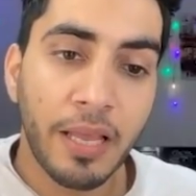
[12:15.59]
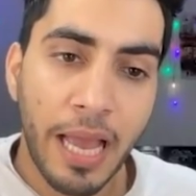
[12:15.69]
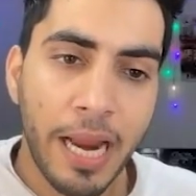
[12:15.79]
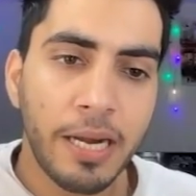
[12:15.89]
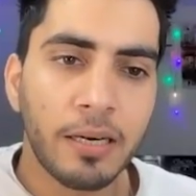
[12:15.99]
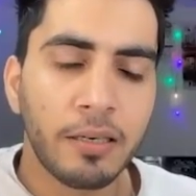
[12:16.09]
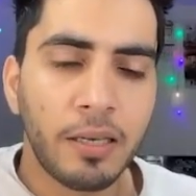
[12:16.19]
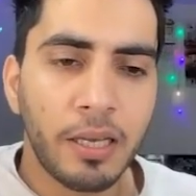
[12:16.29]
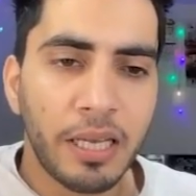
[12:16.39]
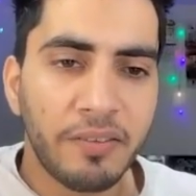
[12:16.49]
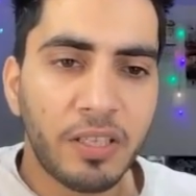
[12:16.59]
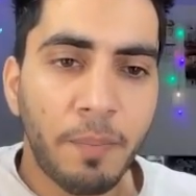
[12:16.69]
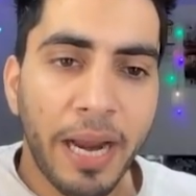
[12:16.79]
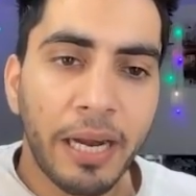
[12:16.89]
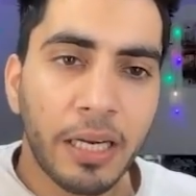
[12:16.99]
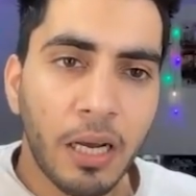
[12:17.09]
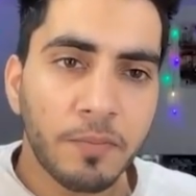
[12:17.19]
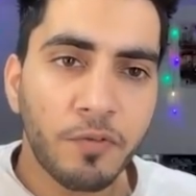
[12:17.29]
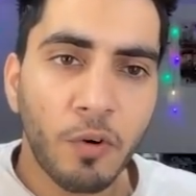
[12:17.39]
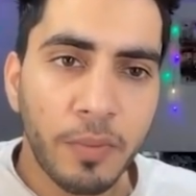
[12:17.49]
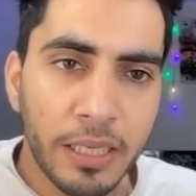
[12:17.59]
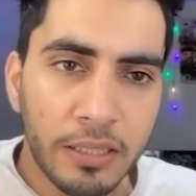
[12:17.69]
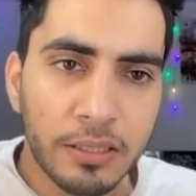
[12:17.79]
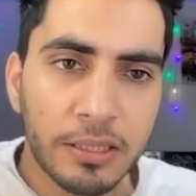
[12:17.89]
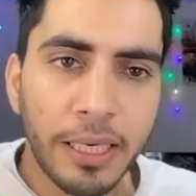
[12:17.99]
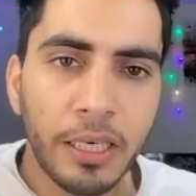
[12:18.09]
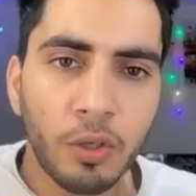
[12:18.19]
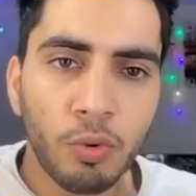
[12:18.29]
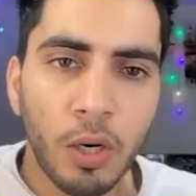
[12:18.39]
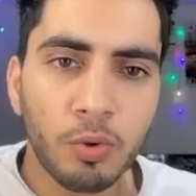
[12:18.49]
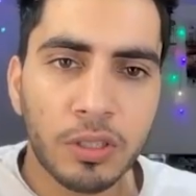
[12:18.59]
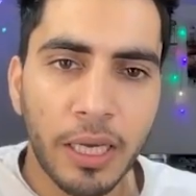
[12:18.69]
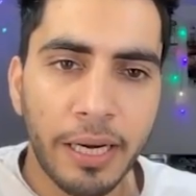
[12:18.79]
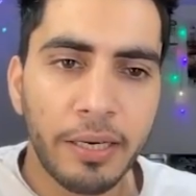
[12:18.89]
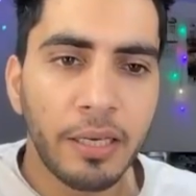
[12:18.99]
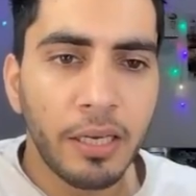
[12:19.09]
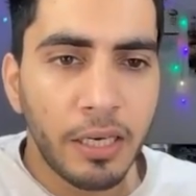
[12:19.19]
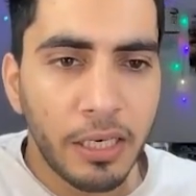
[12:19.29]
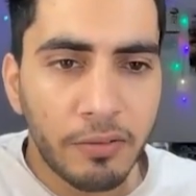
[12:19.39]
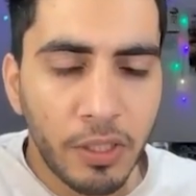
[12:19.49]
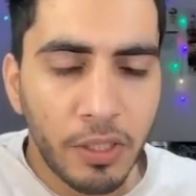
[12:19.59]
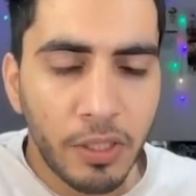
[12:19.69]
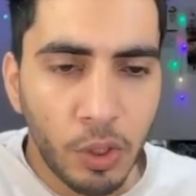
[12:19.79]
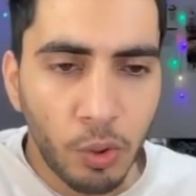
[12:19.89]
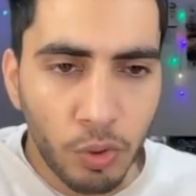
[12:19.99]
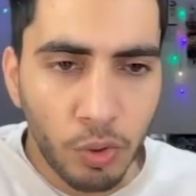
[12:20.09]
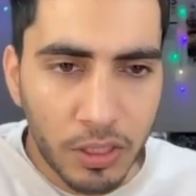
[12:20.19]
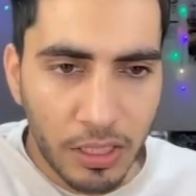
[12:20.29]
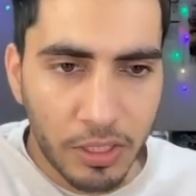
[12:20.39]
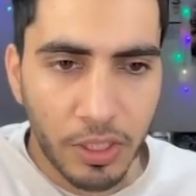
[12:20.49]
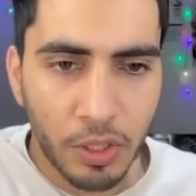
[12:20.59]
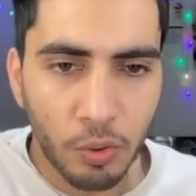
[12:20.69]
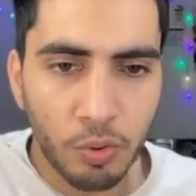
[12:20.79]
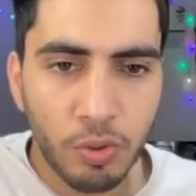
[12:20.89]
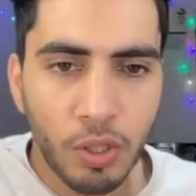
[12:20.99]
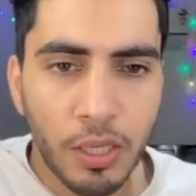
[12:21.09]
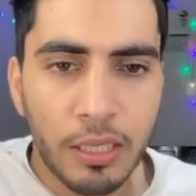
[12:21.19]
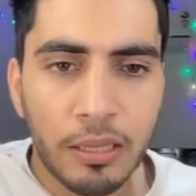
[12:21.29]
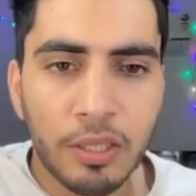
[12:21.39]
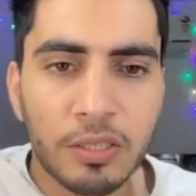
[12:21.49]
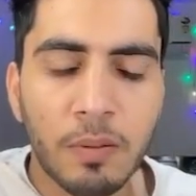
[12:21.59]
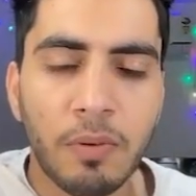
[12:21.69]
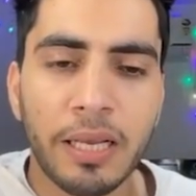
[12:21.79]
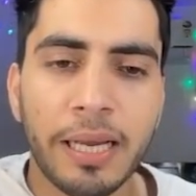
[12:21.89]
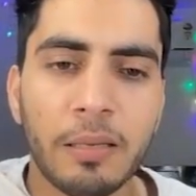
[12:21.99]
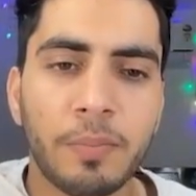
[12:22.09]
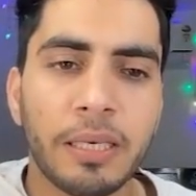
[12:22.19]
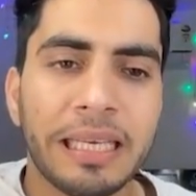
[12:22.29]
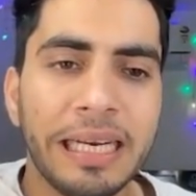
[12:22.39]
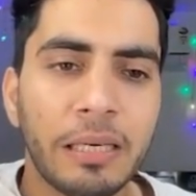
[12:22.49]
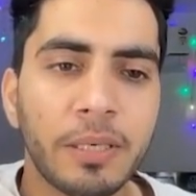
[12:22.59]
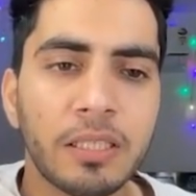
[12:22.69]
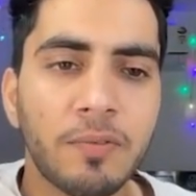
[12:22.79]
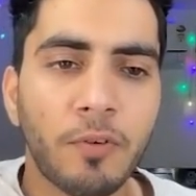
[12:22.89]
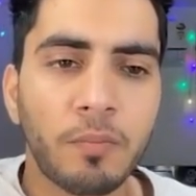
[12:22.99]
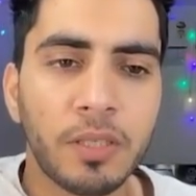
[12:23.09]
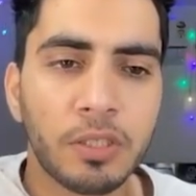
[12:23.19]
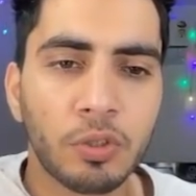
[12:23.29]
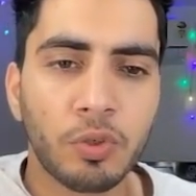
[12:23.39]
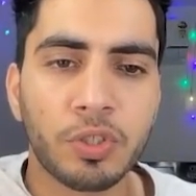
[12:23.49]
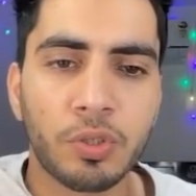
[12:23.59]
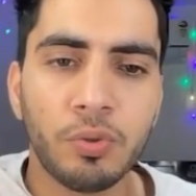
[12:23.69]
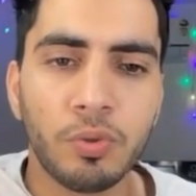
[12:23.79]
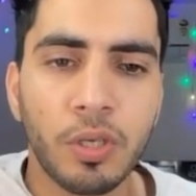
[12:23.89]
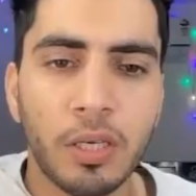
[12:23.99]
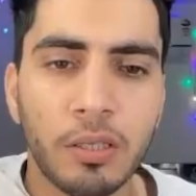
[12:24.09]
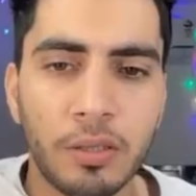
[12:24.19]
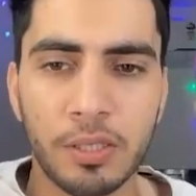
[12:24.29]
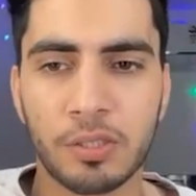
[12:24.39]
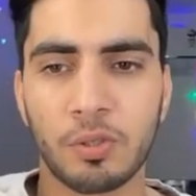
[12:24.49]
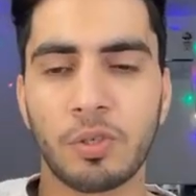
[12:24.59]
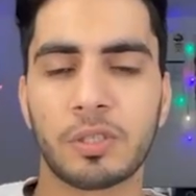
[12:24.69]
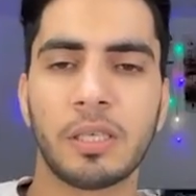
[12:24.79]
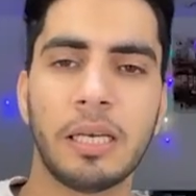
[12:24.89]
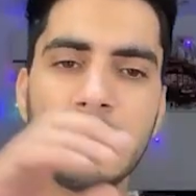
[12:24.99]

And if the packet comes from inside to outside, it will do this translation to this public IP. It means from this source to this source.